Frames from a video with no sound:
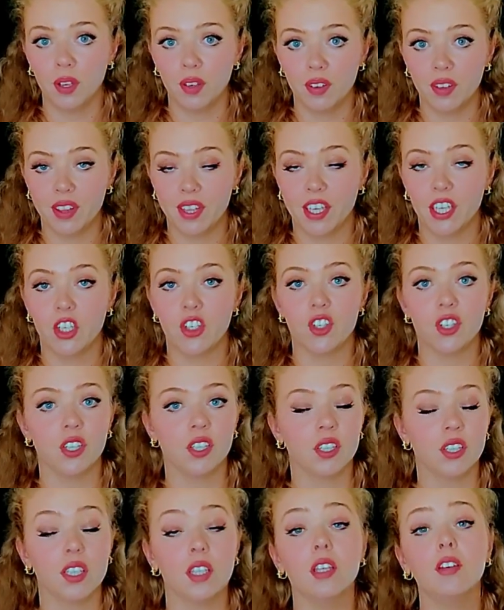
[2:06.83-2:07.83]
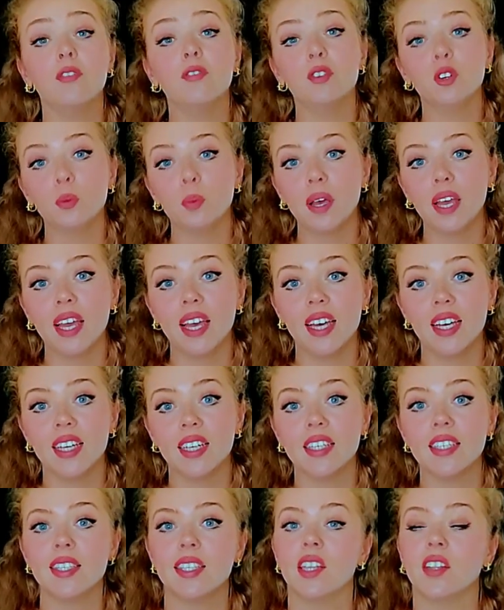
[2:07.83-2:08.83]
irritation, neither for my
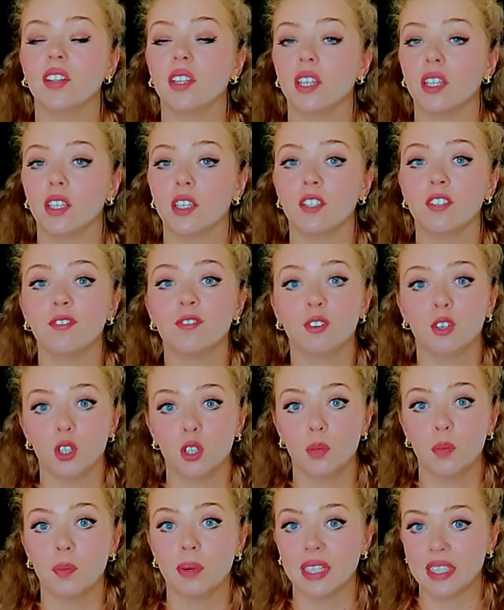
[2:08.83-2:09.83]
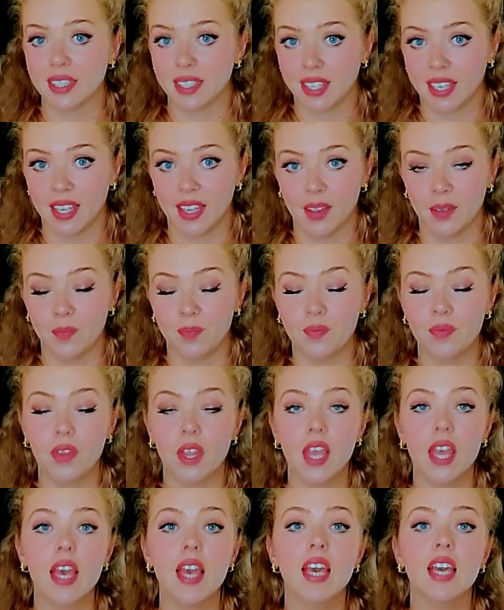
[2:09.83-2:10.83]
eyes, neither for my skin.
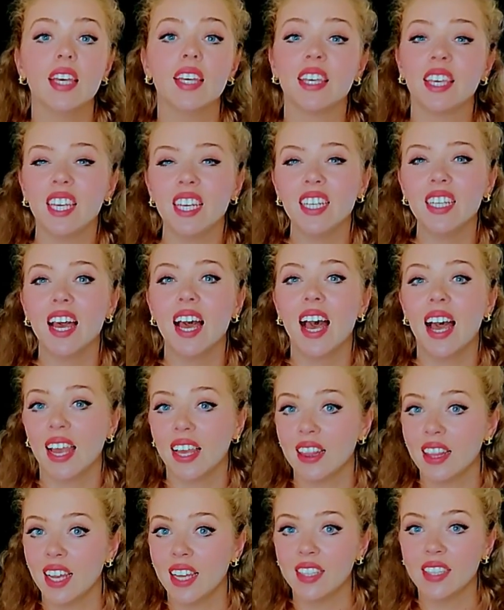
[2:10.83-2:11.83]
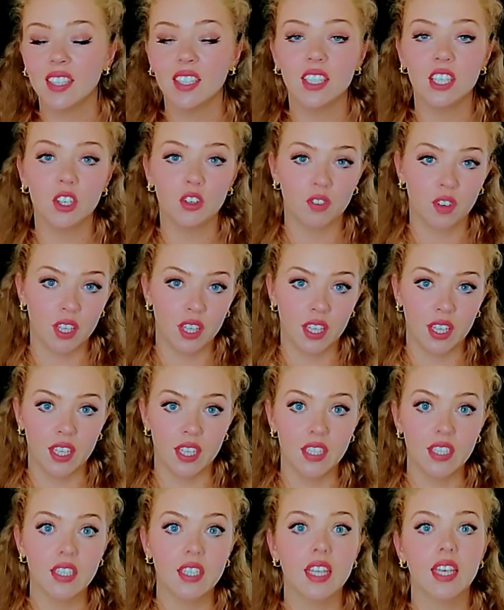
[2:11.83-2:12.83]
Here the highlighted
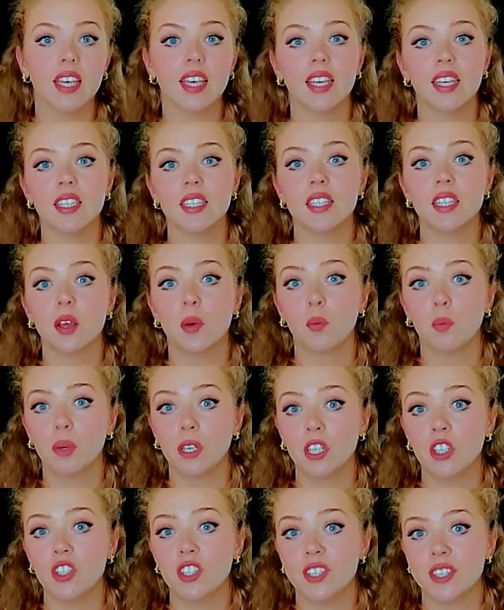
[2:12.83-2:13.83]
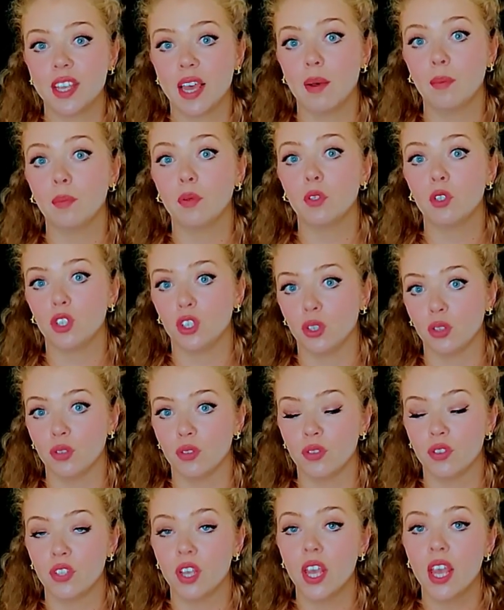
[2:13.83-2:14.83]
ingredient is birch sap
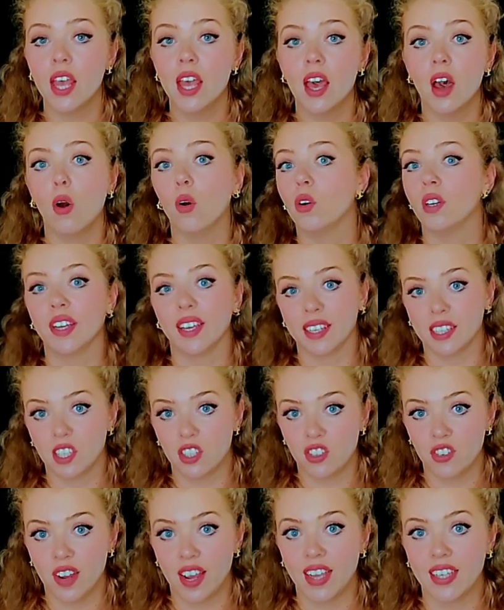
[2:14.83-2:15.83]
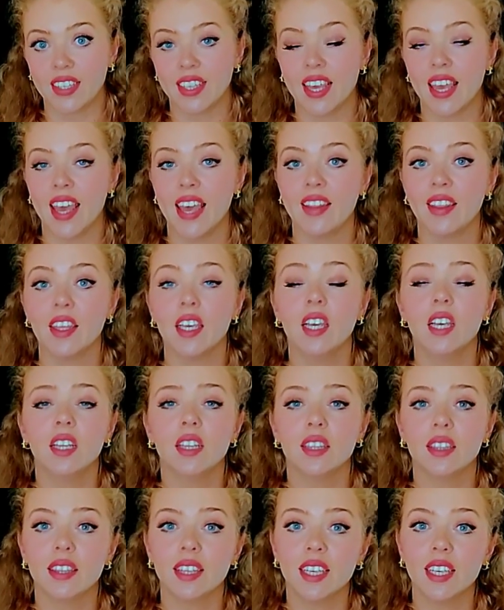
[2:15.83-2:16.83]
juice or extract, and
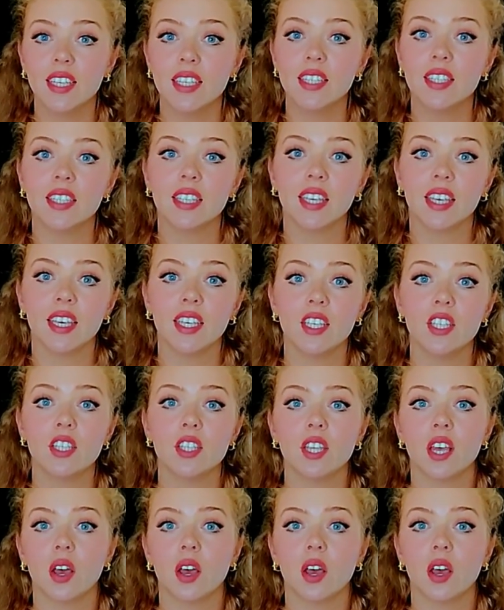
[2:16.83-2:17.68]
this is